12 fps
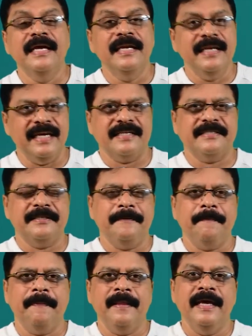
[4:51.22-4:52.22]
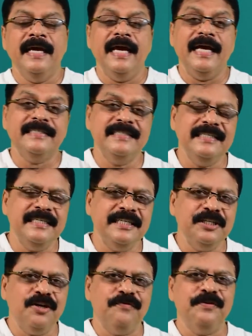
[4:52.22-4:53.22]
Next,
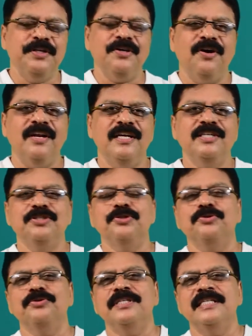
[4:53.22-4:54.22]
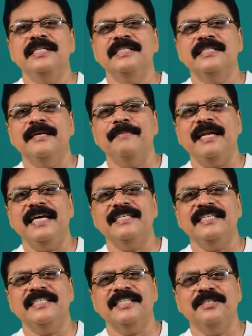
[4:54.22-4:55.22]
acidity of phenol is due to this
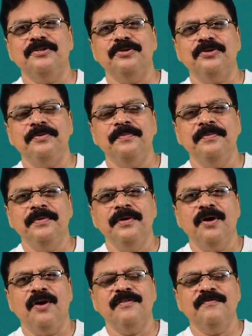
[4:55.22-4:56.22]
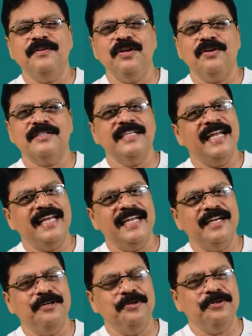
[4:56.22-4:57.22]
stabilization of the phenoxide
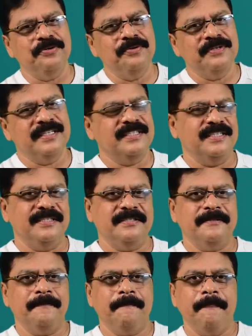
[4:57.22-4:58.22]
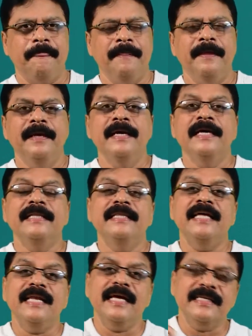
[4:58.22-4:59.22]
anion due to resonance.
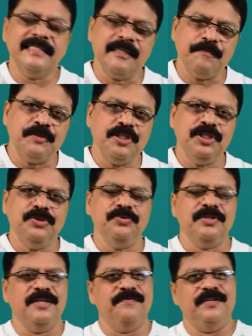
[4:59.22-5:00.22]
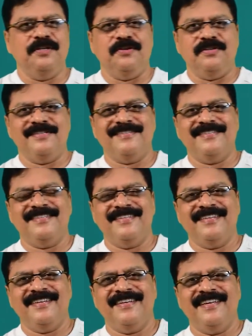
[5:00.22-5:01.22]
There are substituted phenols.
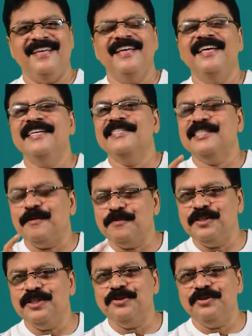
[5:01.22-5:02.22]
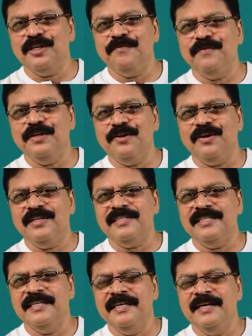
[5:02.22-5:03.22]
Substituted
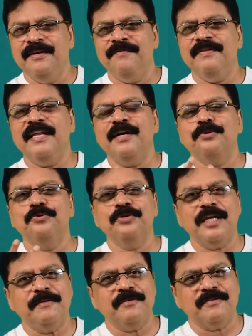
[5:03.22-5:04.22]
phenols, there are 2 types of